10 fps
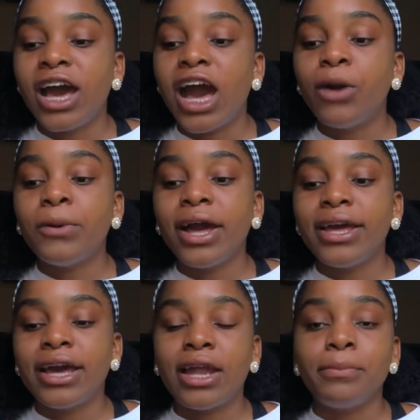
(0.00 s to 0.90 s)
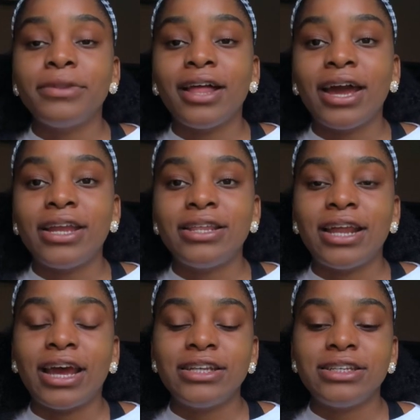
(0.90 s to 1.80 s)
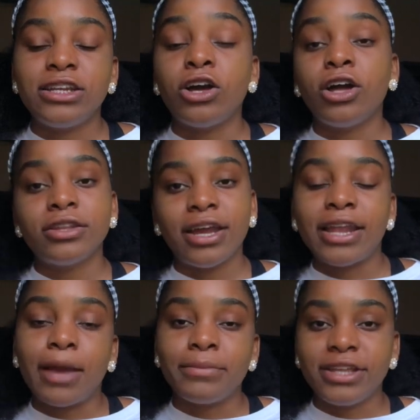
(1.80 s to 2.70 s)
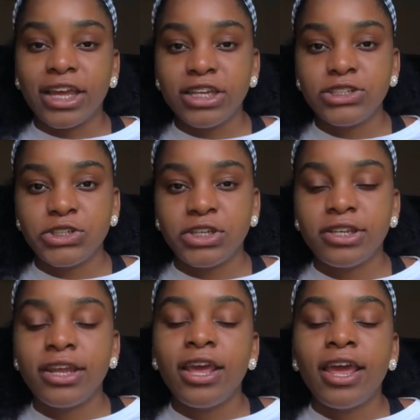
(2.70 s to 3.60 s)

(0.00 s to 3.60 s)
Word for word: how I had applied and that I did an online application